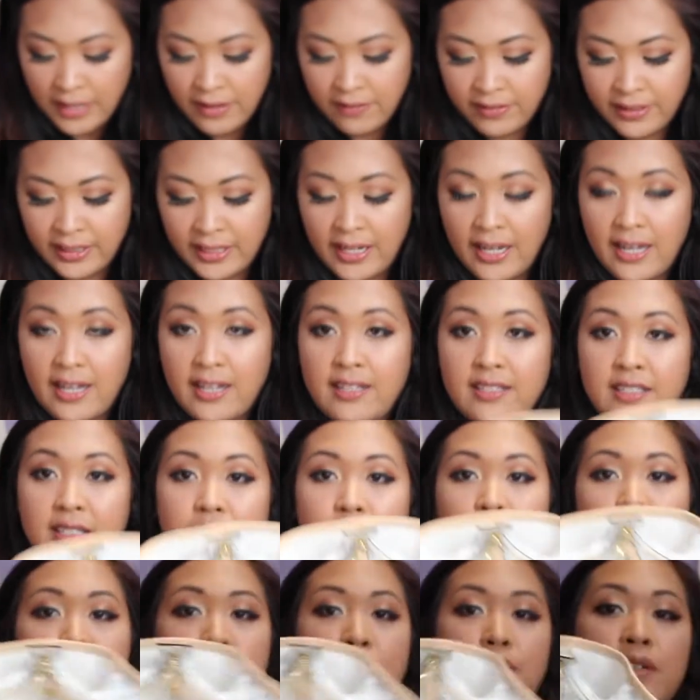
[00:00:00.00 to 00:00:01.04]
Everything else I'm
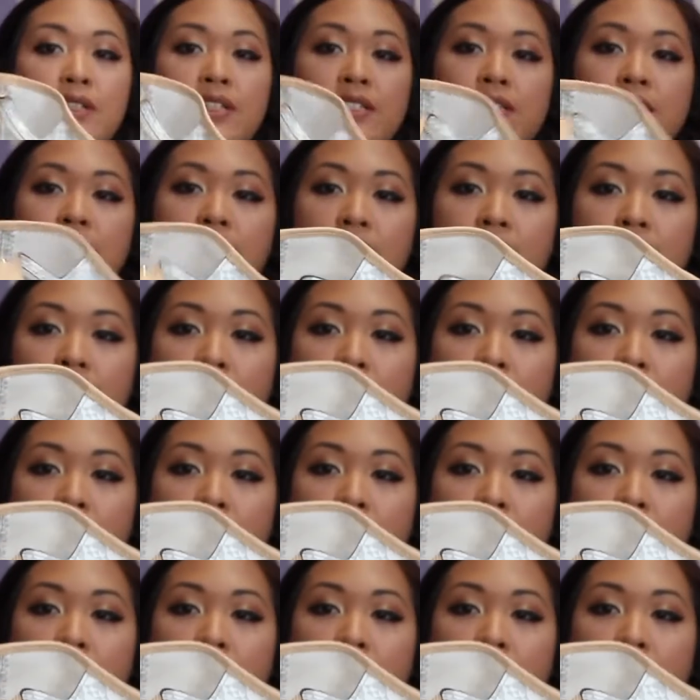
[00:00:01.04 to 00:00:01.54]
going to show you